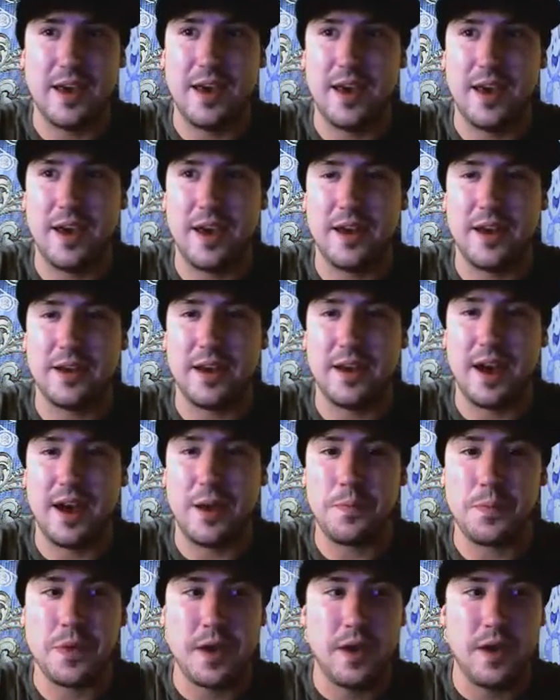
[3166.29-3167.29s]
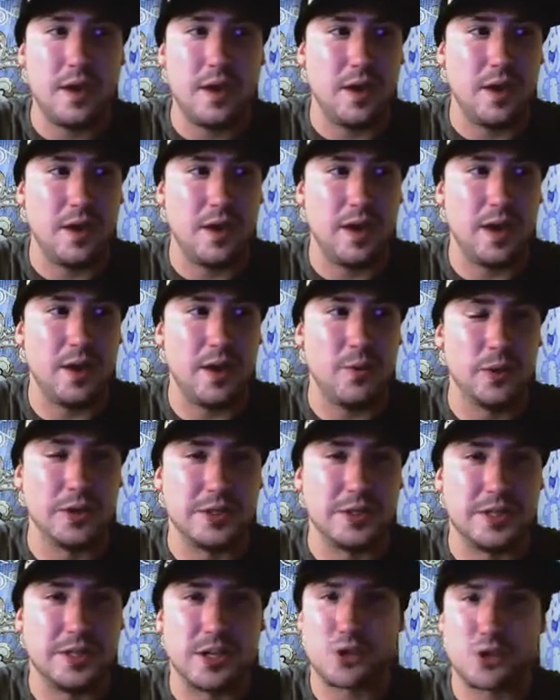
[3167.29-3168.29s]
And it
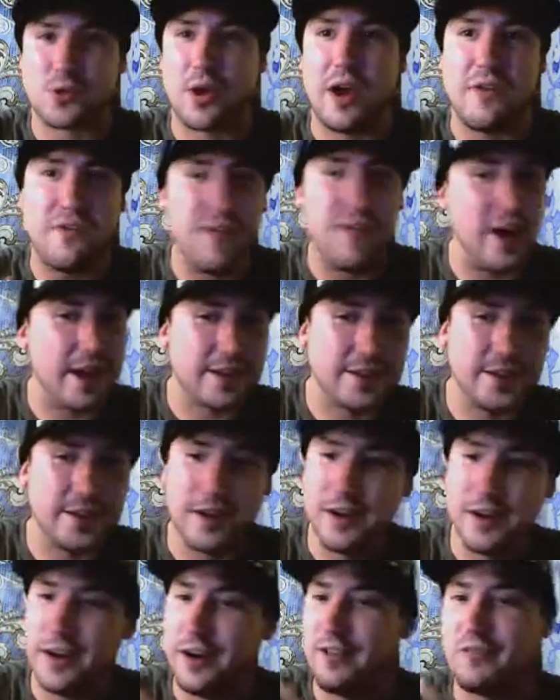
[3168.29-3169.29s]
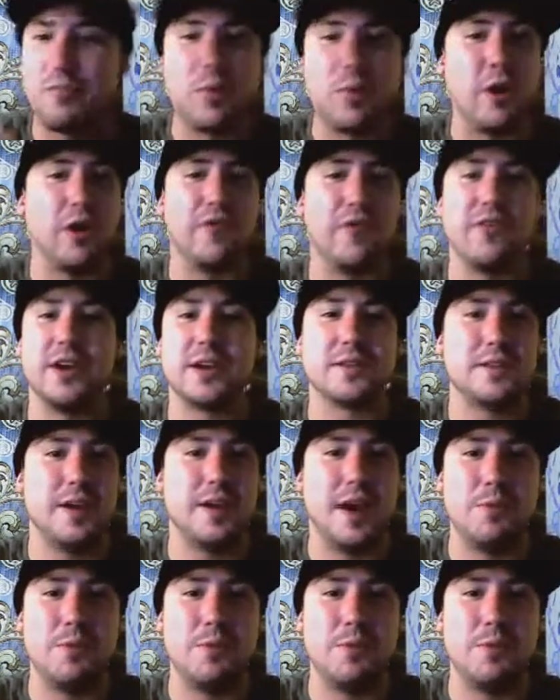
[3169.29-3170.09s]
was the trifecta of perfect.